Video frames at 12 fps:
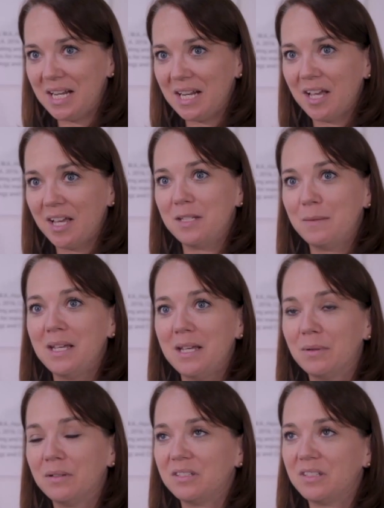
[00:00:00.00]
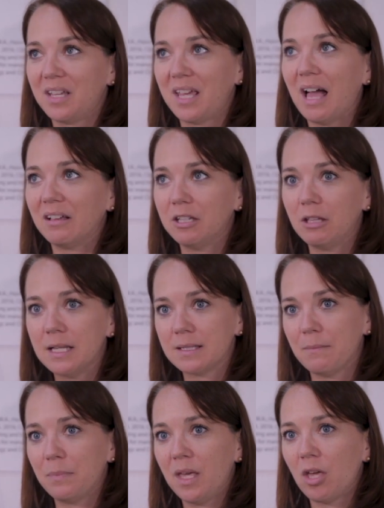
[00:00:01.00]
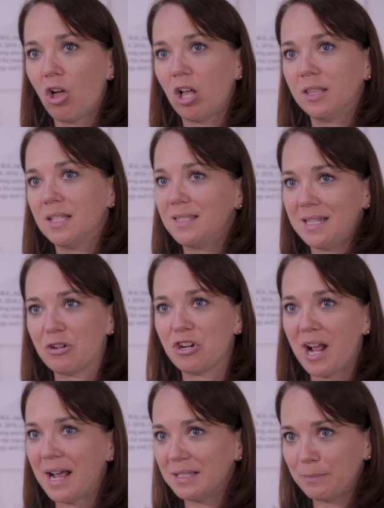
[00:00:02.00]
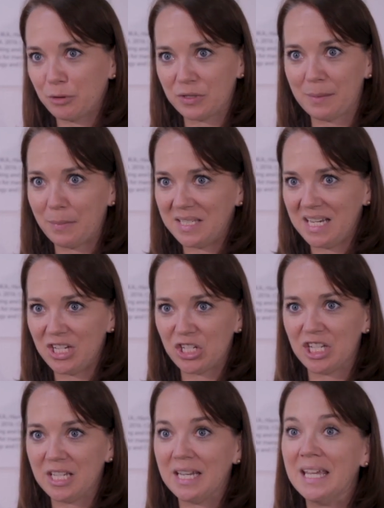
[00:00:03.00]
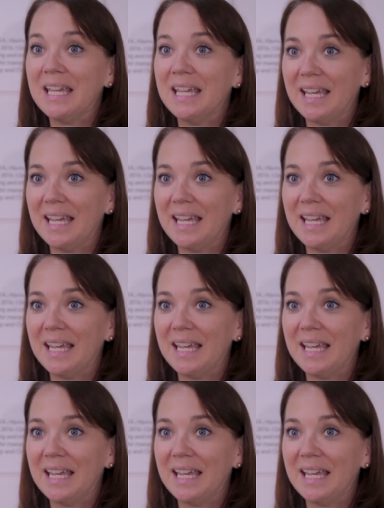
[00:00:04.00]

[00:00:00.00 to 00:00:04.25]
data to be able to calculate something called the standardized precipitation